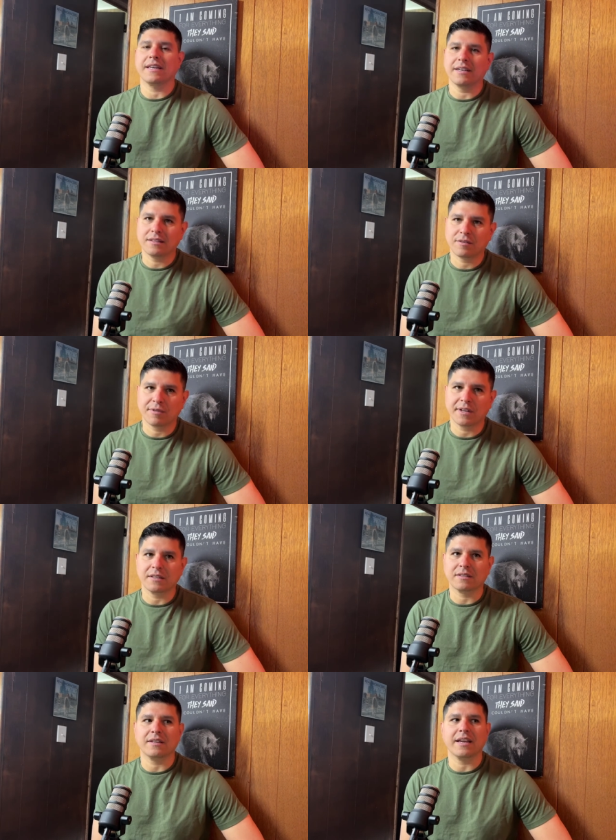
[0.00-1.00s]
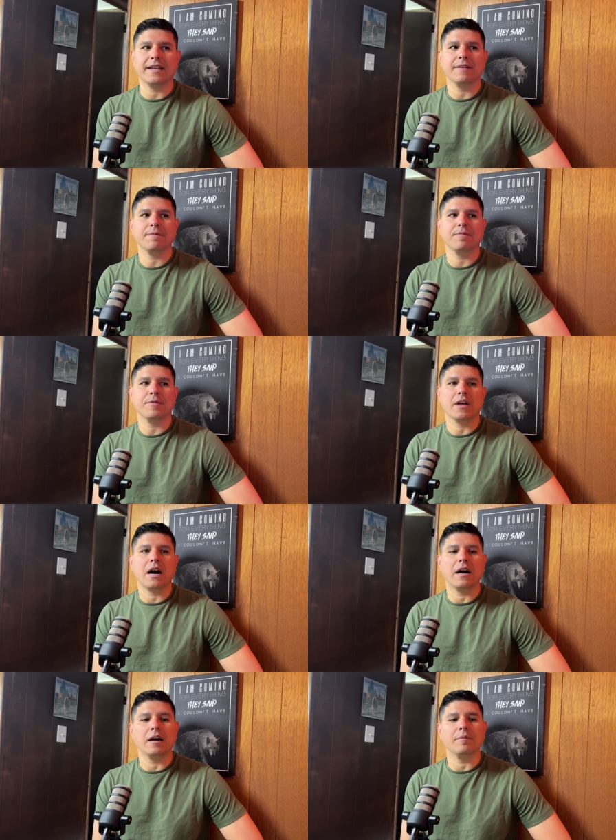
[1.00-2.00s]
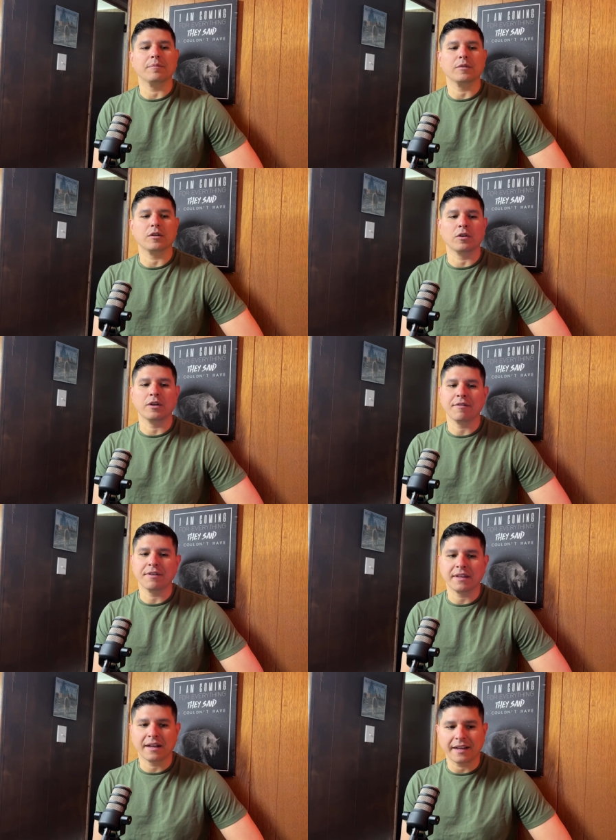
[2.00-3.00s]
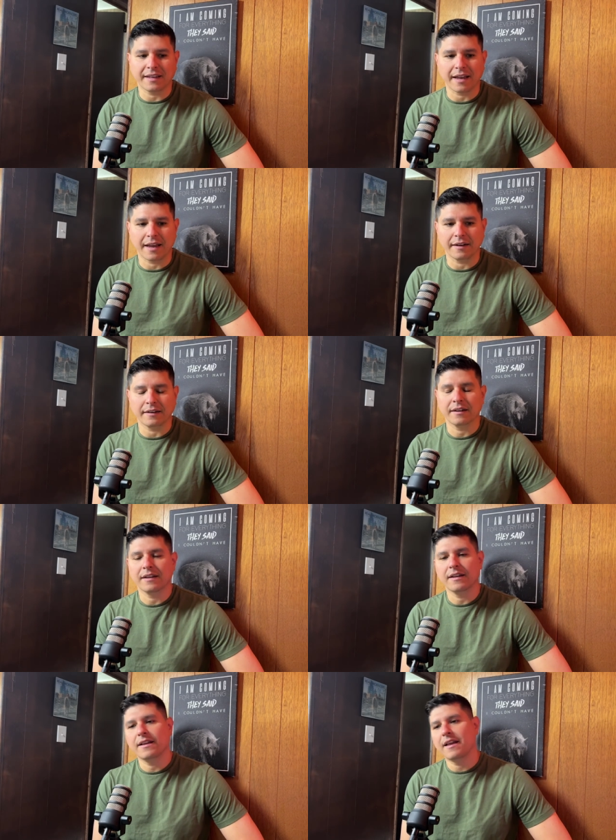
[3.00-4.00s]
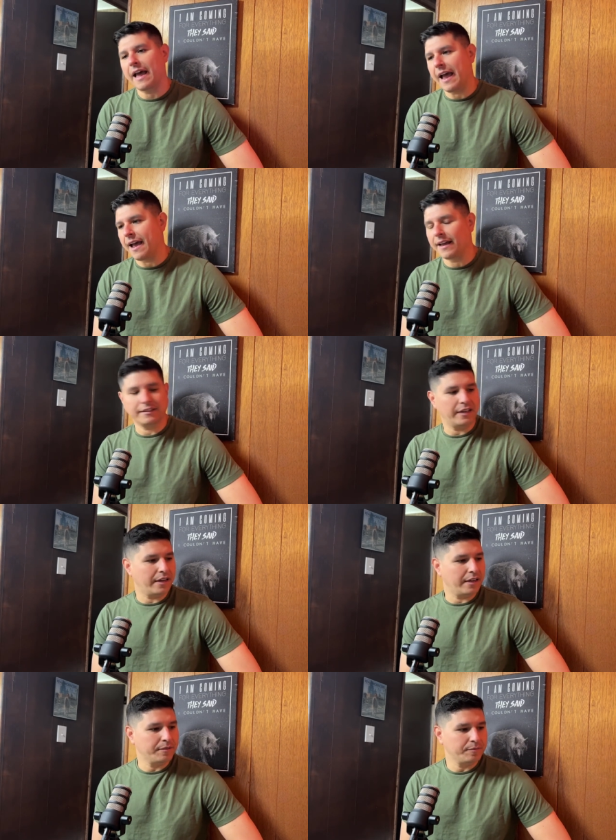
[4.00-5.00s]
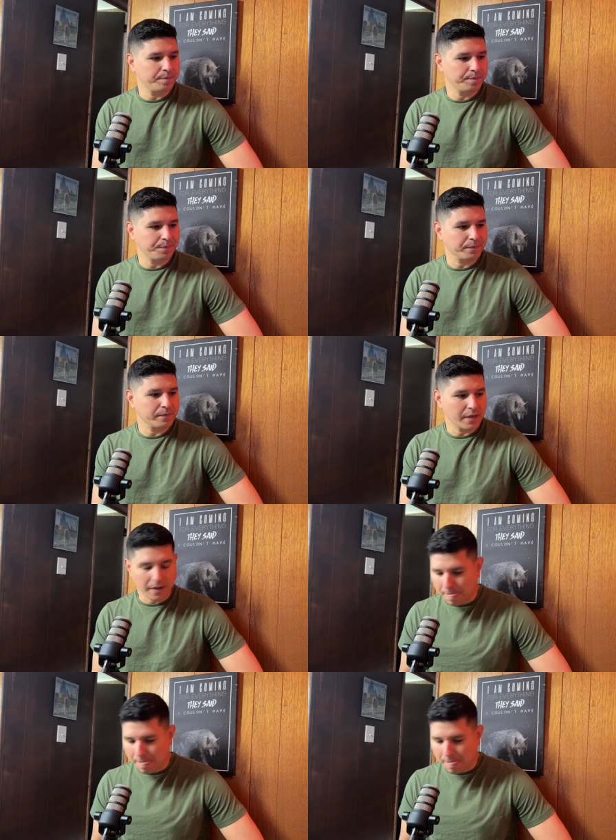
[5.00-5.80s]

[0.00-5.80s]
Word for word: get into real estate, um, learn everything I can, and uh, speaking to the mic